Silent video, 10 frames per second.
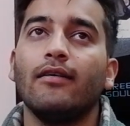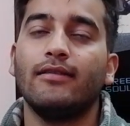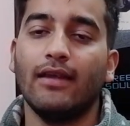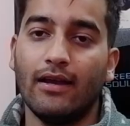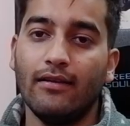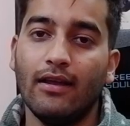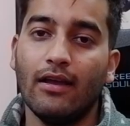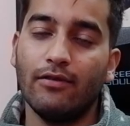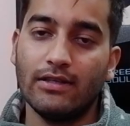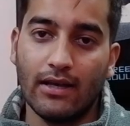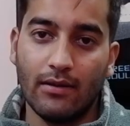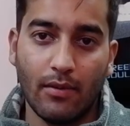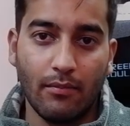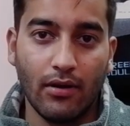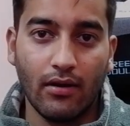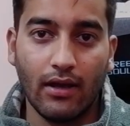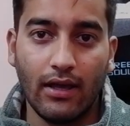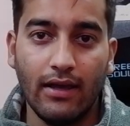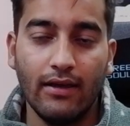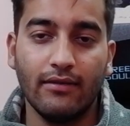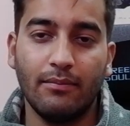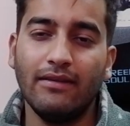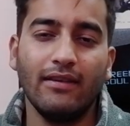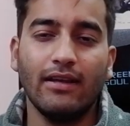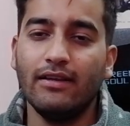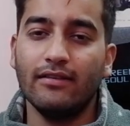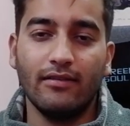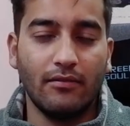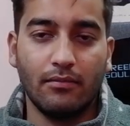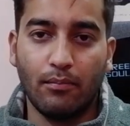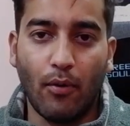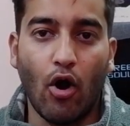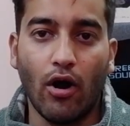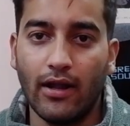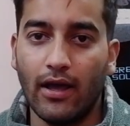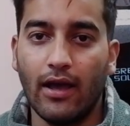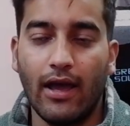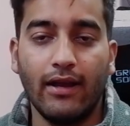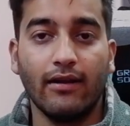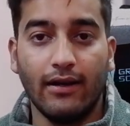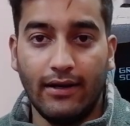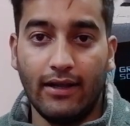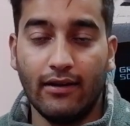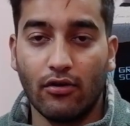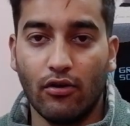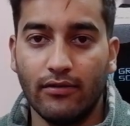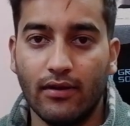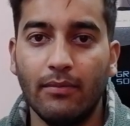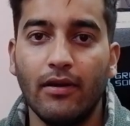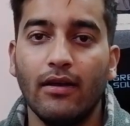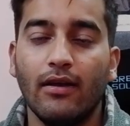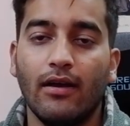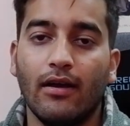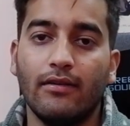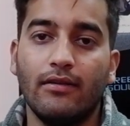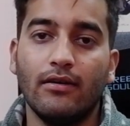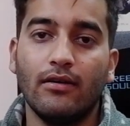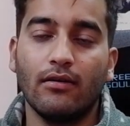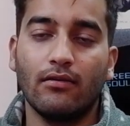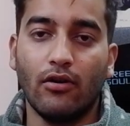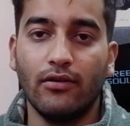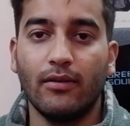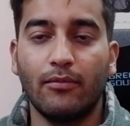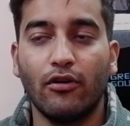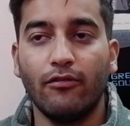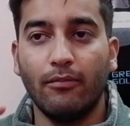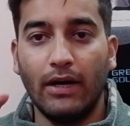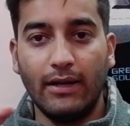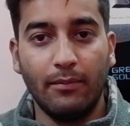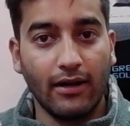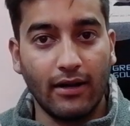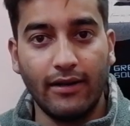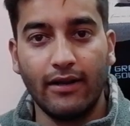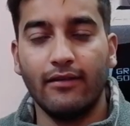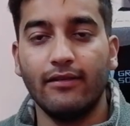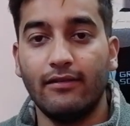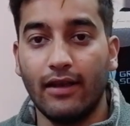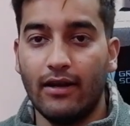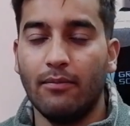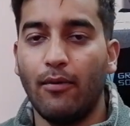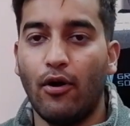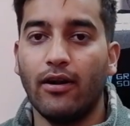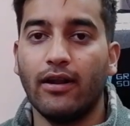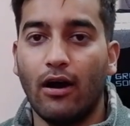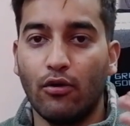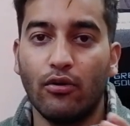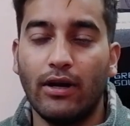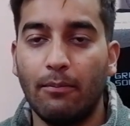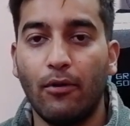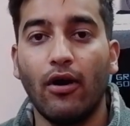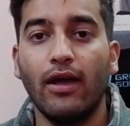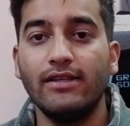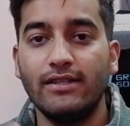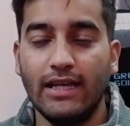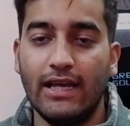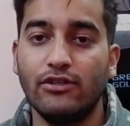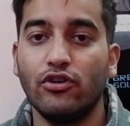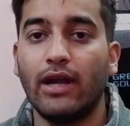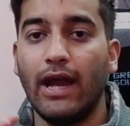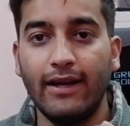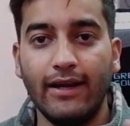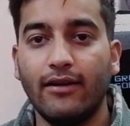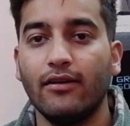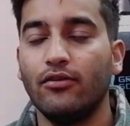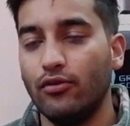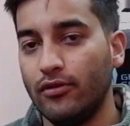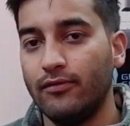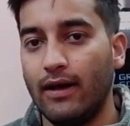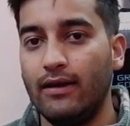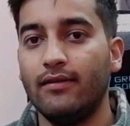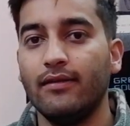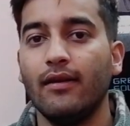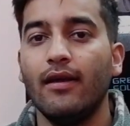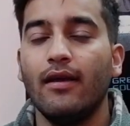Second thing which I remember is basically just pod and container concept. The concept of multiple containers inside a pod and how to deploy and change or edit those files.